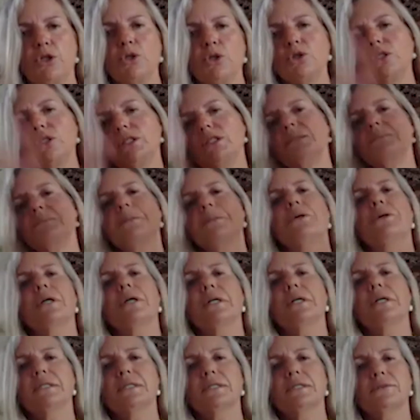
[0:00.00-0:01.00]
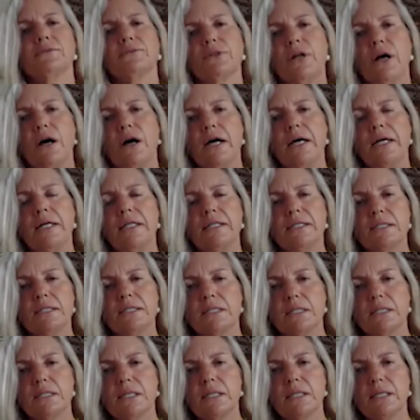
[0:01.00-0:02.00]
a huge experience of light,
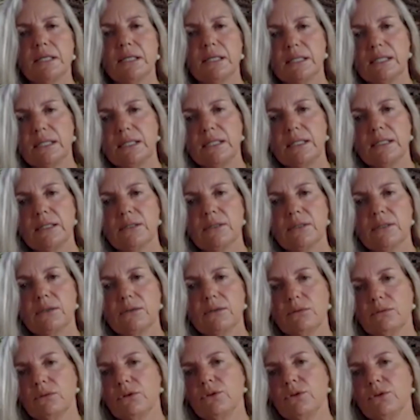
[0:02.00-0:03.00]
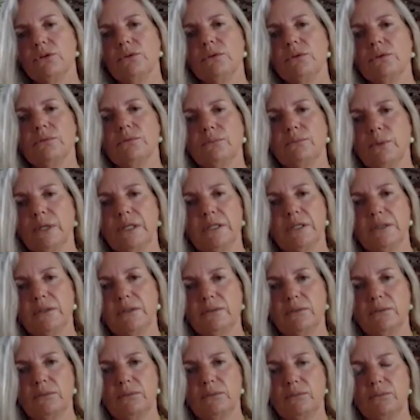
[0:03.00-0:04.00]
when
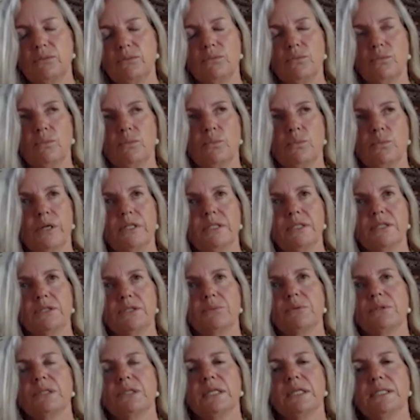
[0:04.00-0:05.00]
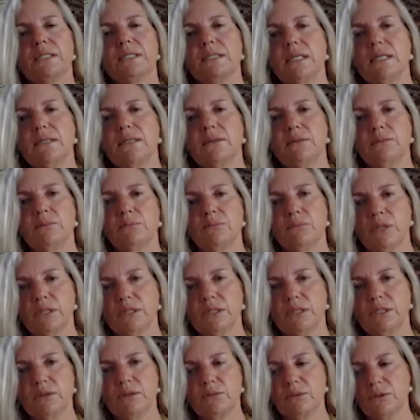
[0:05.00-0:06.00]
it's released, then
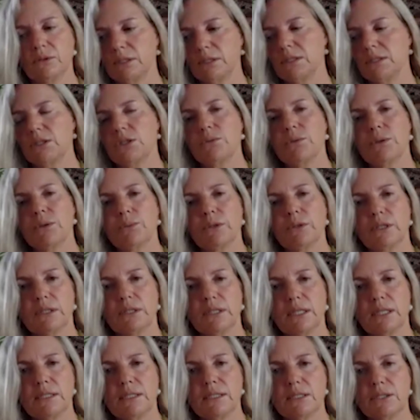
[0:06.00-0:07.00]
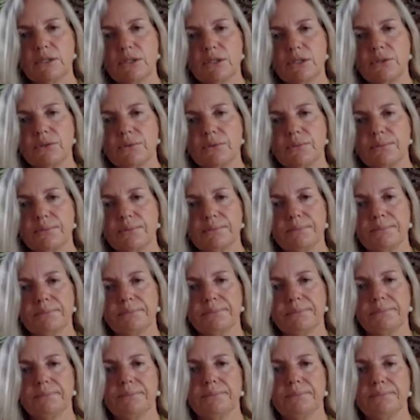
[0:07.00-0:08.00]
it's doing what it needs to do.
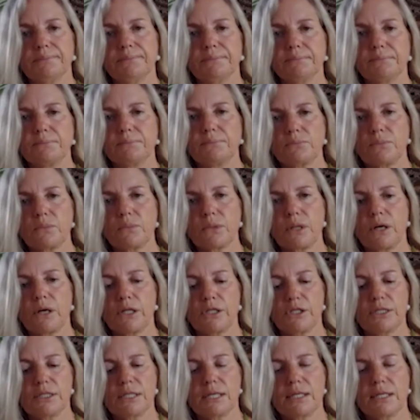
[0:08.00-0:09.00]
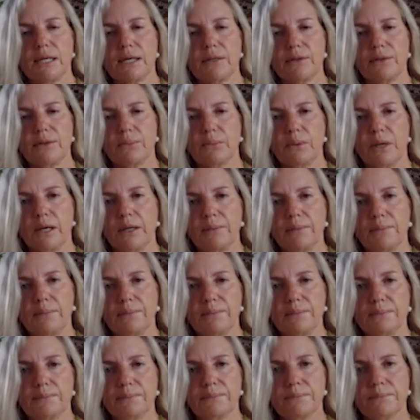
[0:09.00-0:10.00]
I just get out of the way.
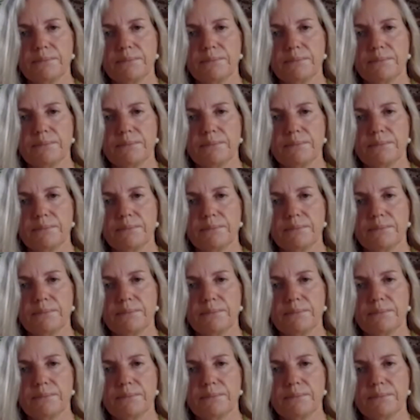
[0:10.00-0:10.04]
